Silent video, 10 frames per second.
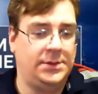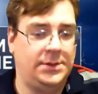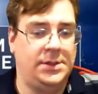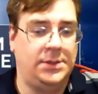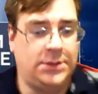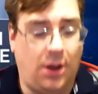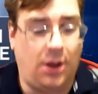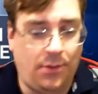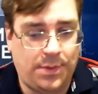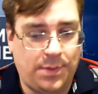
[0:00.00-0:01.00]
So
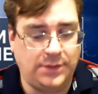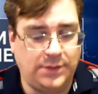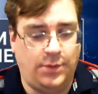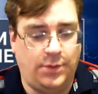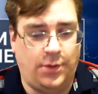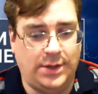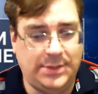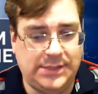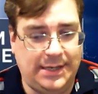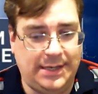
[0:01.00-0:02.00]
that's what we're going to be
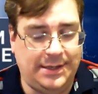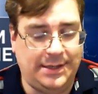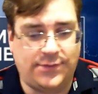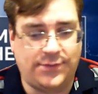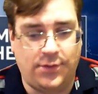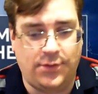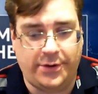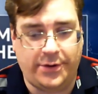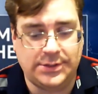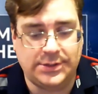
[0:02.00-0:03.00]
seeing in the next few
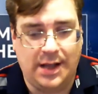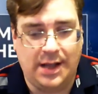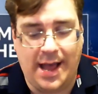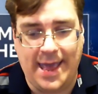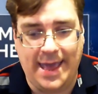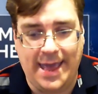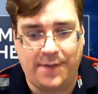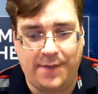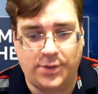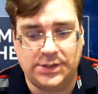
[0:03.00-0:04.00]
years. And
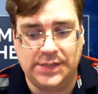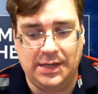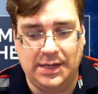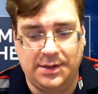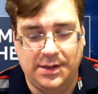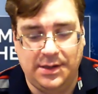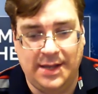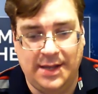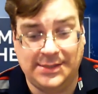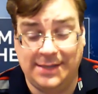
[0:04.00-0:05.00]
we're just seeing,
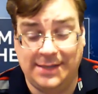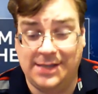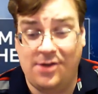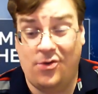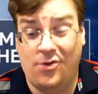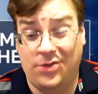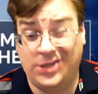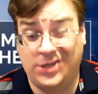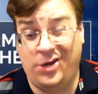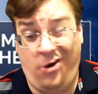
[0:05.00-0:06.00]
he says, this
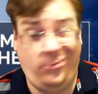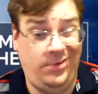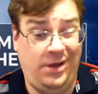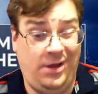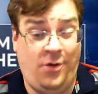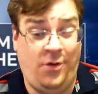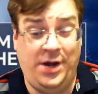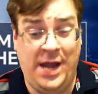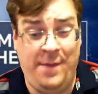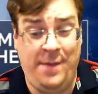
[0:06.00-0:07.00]
should all, according to
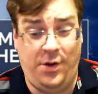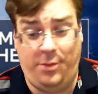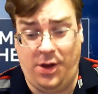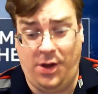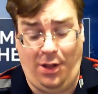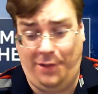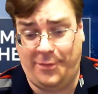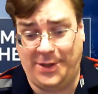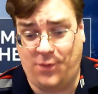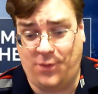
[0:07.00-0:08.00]
him, it'll be all over
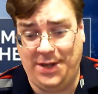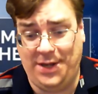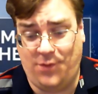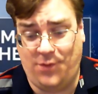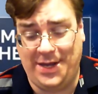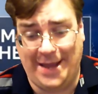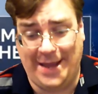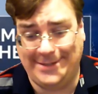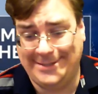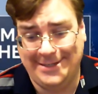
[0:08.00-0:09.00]
by
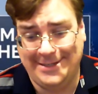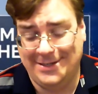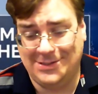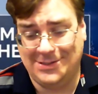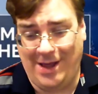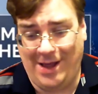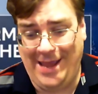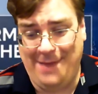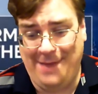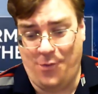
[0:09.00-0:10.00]
2028. So we got
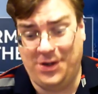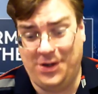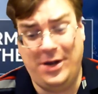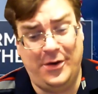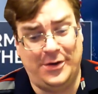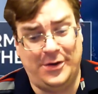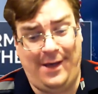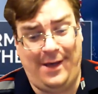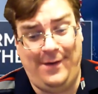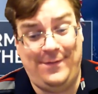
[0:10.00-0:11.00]
8 more years
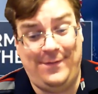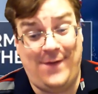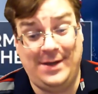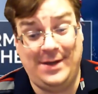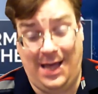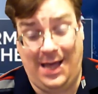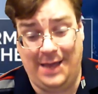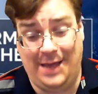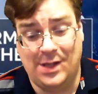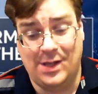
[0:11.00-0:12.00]
of fun
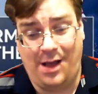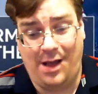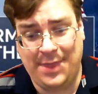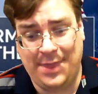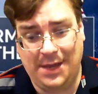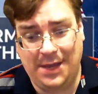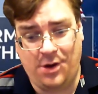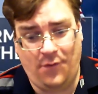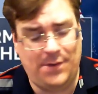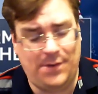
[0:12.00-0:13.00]
times. I think
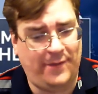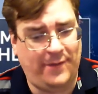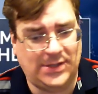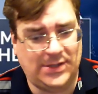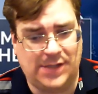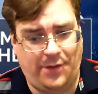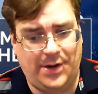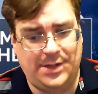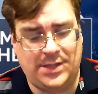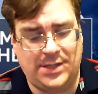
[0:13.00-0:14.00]
COVID might have
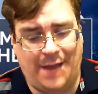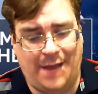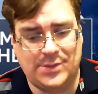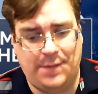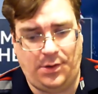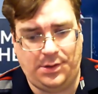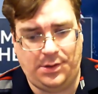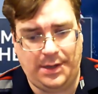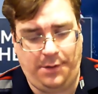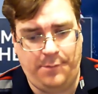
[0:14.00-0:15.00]
accelerated the timetable a
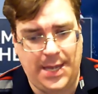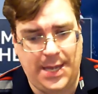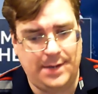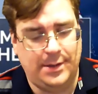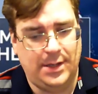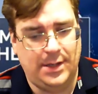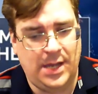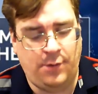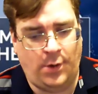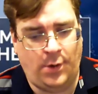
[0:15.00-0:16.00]
little bit.
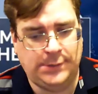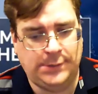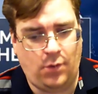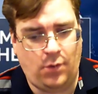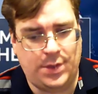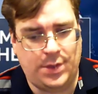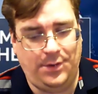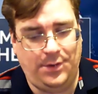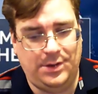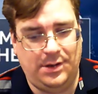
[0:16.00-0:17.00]
He wrote his book without
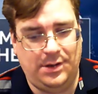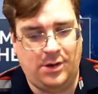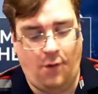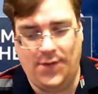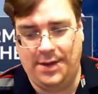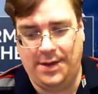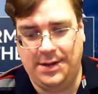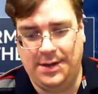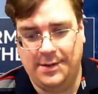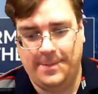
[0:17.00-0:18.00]
COVID.
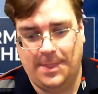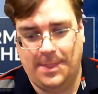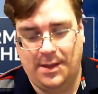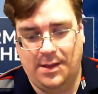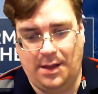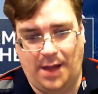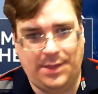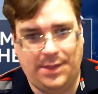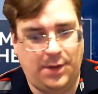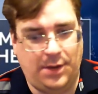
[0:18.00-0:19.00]
I
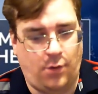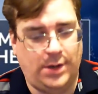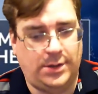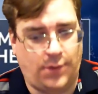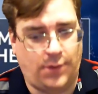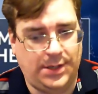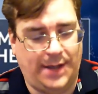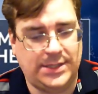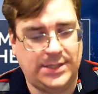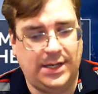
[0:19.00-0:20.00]
think he wrote it in
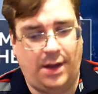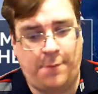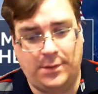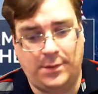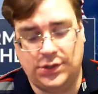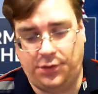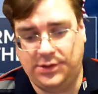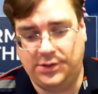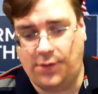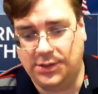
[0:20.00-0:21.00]
2019. It got published in early
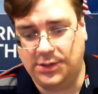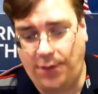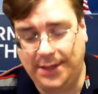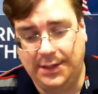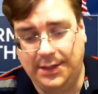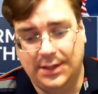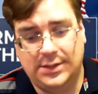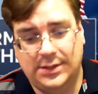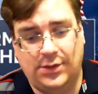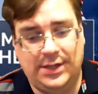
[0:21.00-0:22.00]
2020.
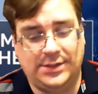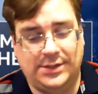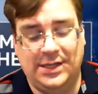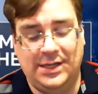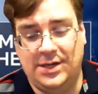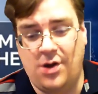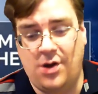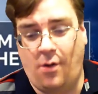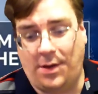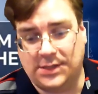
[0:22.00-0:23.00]
So he didn't know
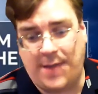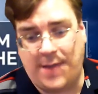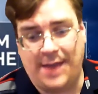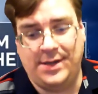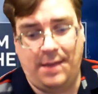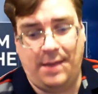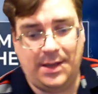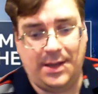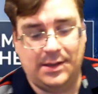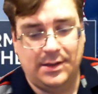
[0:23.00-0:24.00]
about this
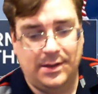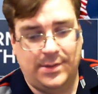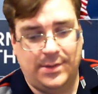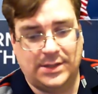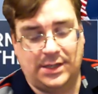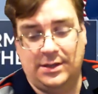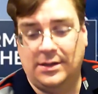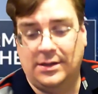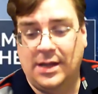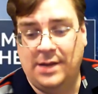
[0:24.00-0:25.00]
pandemic, because he
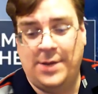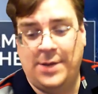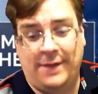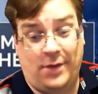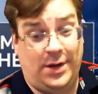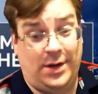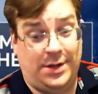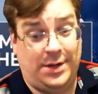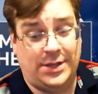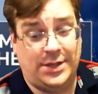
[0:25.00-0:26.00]
gave every
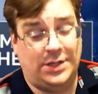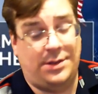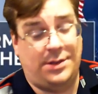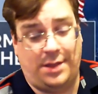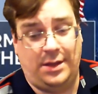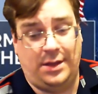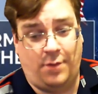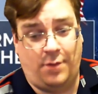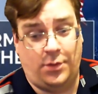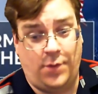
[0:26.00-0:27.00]
indication he thought that
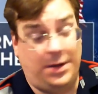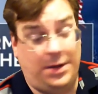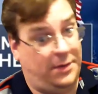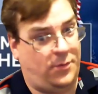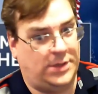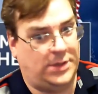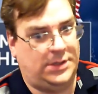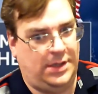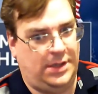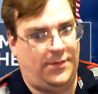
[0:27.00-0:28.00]
Trump would win. And of course,
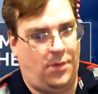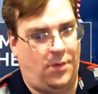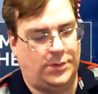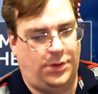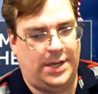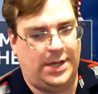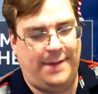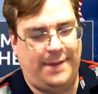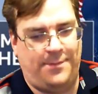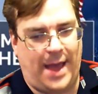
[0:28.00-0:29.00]
given what was looking at
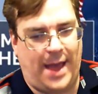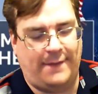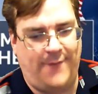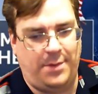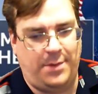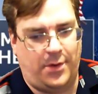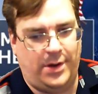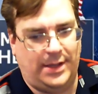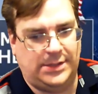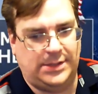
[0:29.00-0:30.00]
back in February,
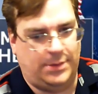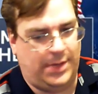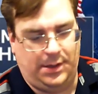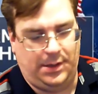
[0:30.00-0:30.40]
that seemed to be